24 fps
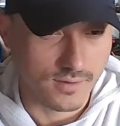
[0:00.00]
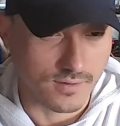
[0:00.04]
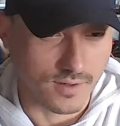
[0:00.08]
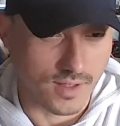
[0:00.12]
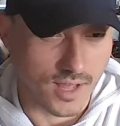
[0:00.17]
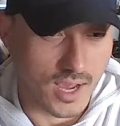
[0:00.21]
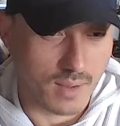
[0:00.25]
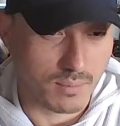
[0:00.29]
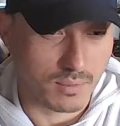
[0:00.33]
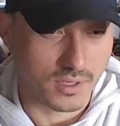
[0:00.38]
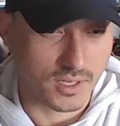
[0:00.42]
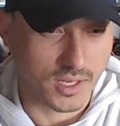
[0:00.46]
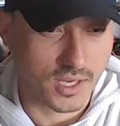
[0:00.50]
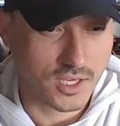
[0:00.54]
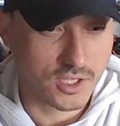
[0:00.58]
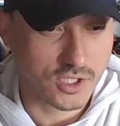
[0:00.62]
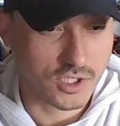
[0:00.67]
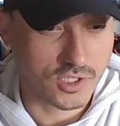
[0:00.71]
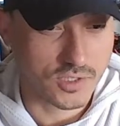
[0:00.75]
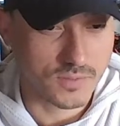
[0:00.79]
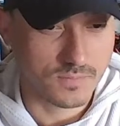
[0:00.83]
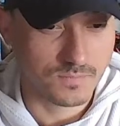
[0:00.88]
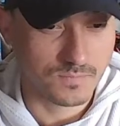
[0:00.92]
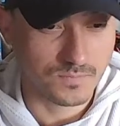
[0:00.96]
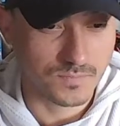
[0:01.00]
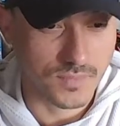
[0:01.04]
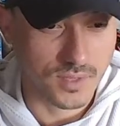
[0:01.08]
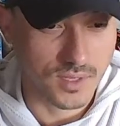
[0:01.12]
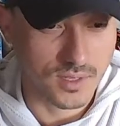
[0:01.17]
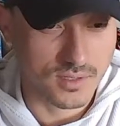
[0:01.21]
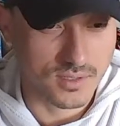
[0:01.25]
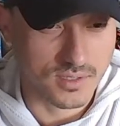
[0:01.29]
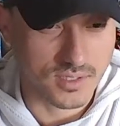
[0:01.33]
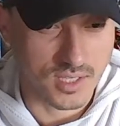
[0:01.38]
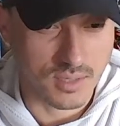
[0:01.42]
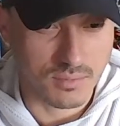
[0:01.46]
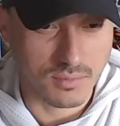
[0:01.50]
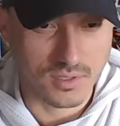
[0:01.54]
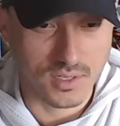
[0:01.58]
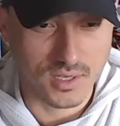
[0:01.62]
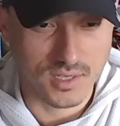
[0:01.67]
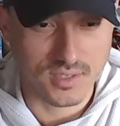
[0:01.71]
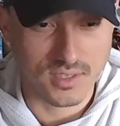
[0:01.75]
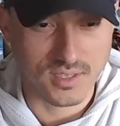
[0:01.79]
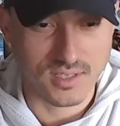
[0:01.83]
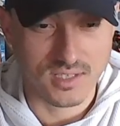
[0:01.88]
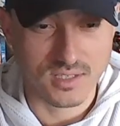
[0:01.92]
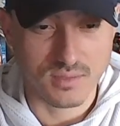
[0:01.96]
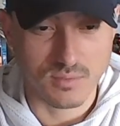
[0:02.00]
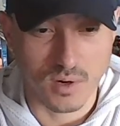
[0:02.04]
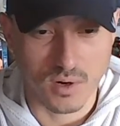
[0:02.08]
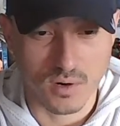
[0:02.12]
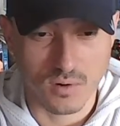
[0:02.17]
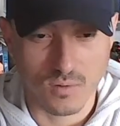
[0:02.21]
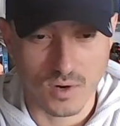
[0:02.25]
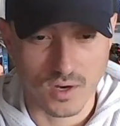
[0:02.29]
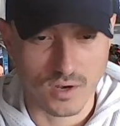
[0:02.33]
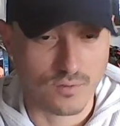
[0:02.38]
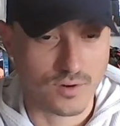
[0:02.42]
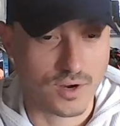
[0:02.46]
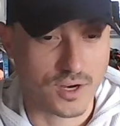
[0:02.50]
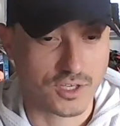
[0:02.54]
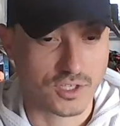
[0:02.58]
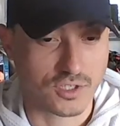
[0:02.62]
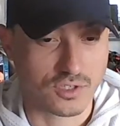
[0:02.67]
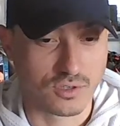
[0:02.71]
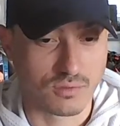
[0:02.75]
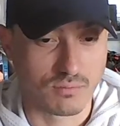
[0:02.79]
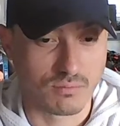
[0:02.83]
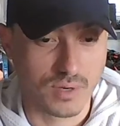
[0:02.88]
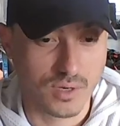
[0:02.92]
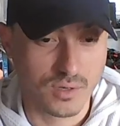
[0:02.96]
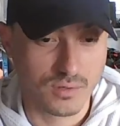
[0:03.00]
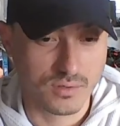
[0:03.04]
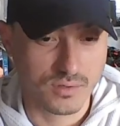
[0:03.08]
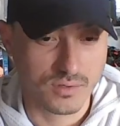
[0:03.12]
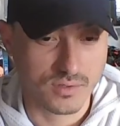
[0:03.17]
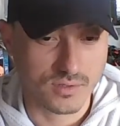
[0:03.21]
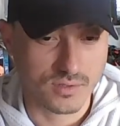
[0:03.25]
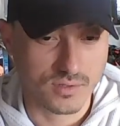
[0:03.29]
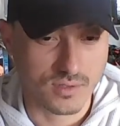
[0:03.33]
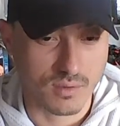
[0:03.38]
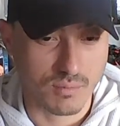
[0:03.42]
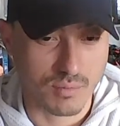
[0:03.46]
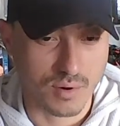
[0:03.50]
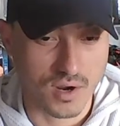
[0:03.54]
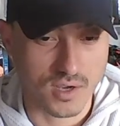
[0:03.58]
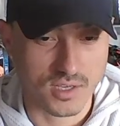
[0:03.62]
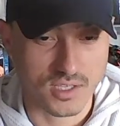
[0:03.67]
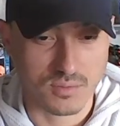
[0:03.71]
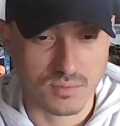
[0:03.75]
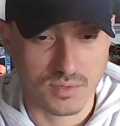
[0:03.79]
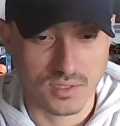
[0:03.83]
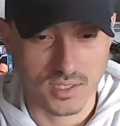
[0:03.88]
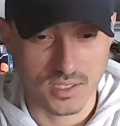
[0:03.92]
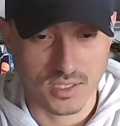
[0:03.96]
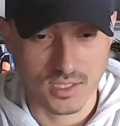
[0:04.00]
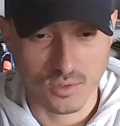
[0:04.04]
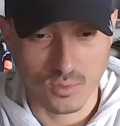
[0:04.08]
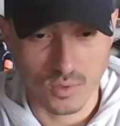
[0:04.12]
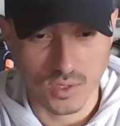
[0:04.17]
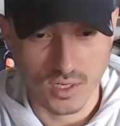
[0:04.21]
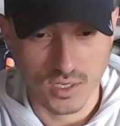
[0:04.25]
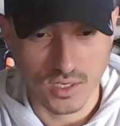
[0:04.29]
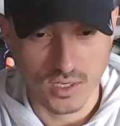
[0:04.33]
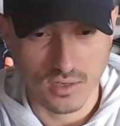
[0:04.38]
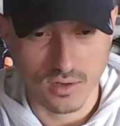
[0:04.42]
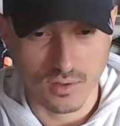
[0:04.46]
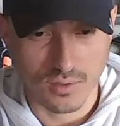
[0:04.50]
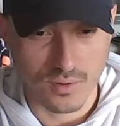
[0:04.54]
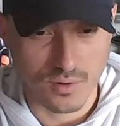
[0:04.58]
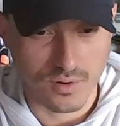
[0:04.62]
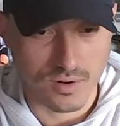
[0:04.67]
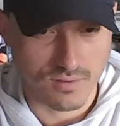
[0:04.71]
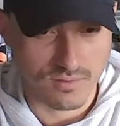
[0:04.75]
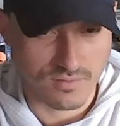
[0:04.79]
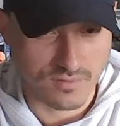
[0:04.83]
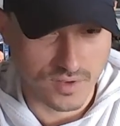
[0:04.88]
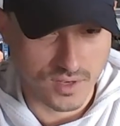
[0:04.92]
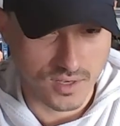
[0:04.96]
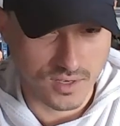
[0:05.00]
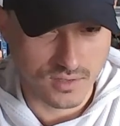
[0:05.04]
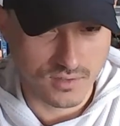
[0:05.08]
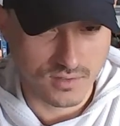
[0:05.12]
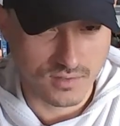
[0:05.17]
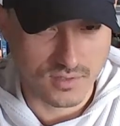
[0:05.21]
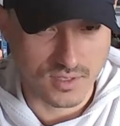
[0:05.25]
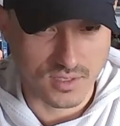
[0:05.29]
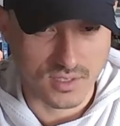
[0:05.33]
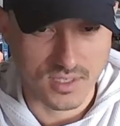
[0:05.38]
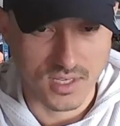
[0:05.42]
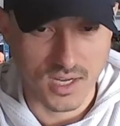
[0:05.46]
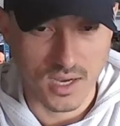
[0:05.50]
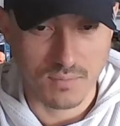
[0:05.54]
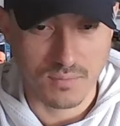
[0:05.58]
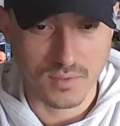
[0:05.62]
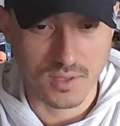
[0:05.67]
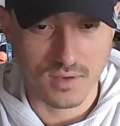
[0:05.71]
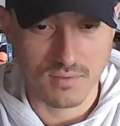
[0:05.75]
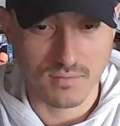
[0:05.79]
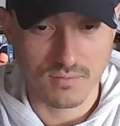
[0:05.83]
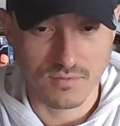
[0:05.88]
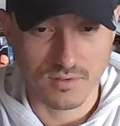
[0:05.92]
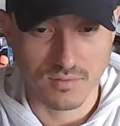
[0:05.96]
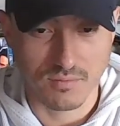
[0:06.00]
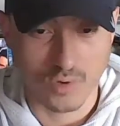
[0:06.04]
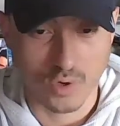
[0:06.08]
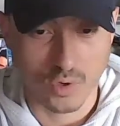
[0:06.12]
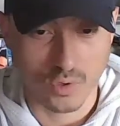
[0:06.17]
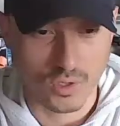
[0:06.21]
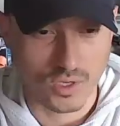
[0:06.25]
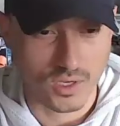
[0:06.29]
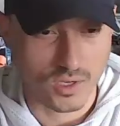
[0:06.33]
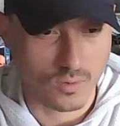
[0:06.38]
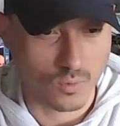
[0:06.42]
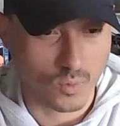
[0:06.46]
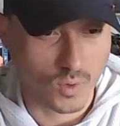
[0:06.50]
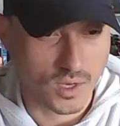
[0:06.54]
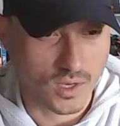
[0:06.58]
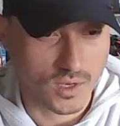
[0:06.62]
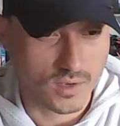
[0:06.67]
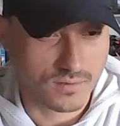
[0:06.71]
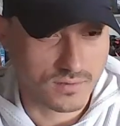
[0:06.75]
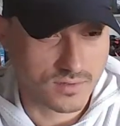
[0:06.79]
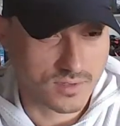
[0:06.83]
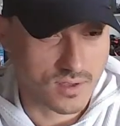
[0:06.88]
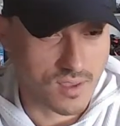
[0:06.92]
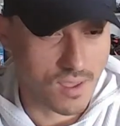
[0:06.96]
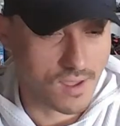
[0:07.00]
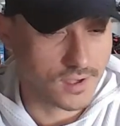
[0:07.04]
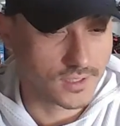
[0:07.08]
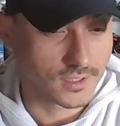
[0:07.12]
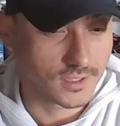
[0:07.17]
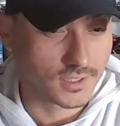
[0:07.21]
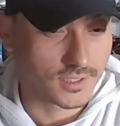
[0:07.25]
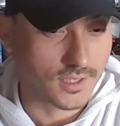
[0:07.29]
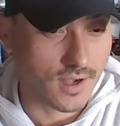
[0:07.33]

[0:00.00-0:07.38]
For application, stabilizing small recreational boats, approximately 20 to 30 feet, to stop them from rolling in waves.